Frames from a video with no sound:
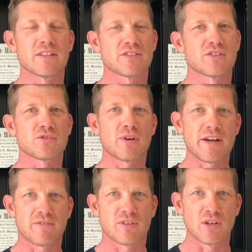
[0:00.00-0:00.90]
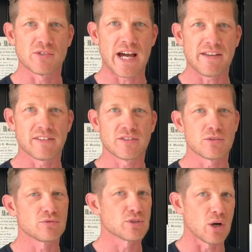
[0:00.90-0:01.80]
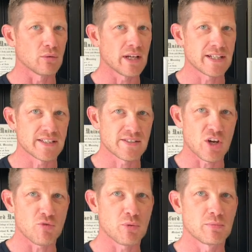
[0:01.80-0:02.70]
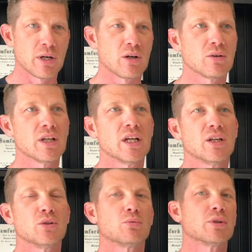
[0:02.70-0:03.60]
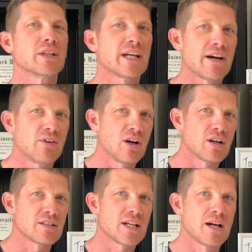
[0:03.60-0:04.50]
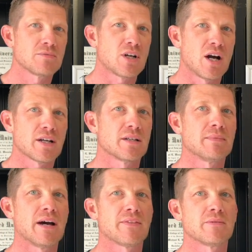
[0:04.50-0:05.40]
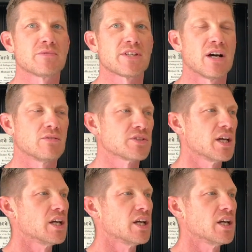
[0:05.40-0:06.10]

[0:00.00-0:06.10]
This is great for those athletes who don't like to self-promote, who really have a hard time talking about themselves.